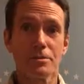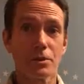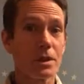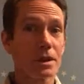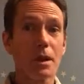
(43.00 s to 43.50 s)

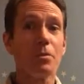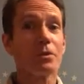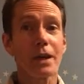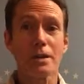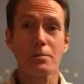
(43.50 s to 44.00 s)
within a couple
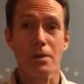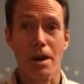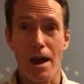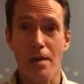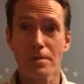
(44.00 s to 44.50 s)
days
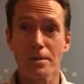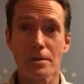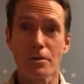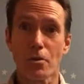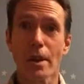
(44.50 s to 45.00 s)
perhaps.
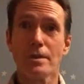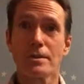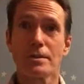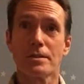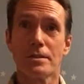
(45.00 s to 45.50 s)
There are
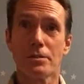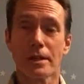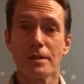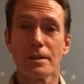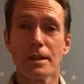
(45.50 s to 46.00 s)
ways to do
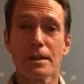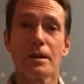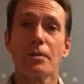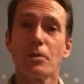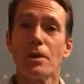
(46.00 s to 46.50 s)
it
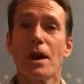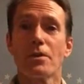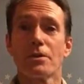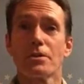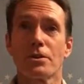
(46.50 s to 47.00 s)
with
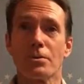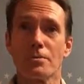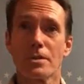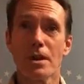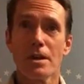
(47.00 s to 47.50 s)
other
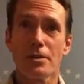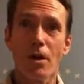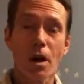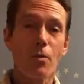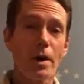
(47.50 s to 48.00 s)
terms.
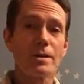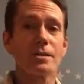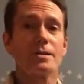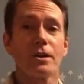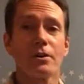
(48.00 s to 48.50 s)
There are
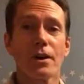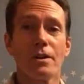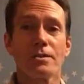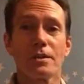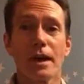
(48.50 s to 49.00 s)
ways to sell your
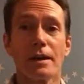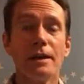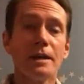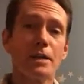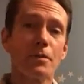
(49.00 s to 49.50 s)
house today.
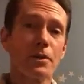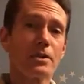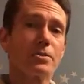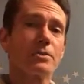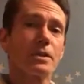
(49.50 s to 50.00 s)
If you're
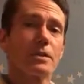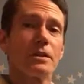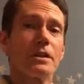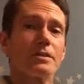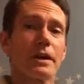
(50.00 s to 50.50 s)
interested in
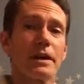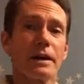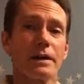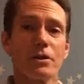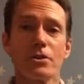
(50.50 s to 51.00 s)
these,
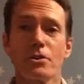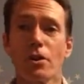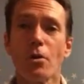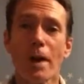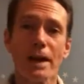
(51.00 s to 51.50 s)
I encourage you
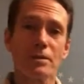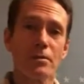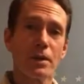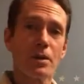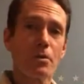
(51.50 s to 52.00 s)
to go back to
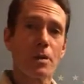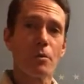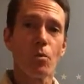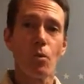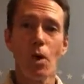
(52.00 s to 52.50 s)
video
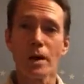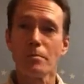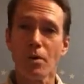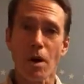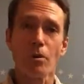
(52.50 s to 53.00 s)
number
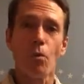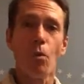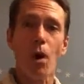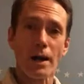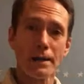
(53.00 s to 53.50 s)
1, part
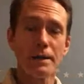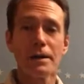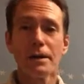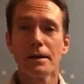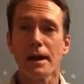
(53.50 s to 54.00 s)
1,
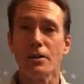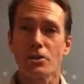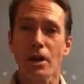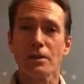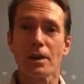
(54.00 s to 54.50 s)
and
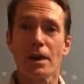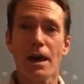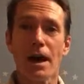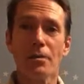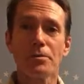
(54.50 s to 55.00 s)
check that
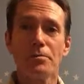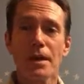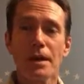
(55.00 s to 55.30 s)
out.